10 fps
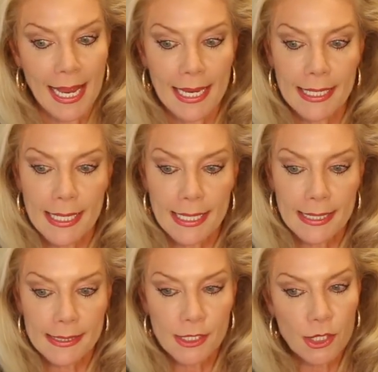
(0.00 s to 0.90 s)
it
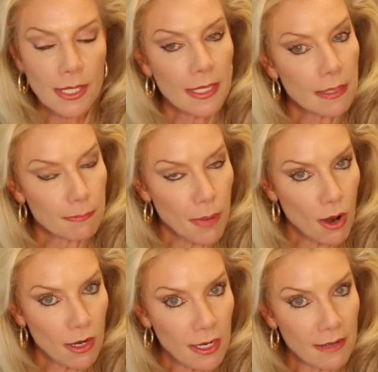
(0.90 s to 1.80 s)
is
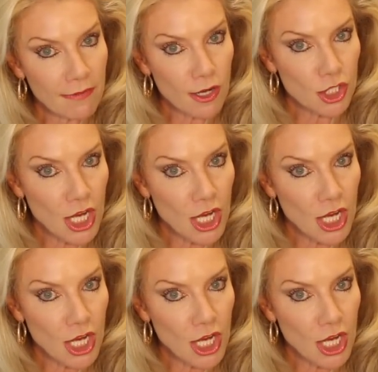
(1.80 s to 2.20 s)
part of our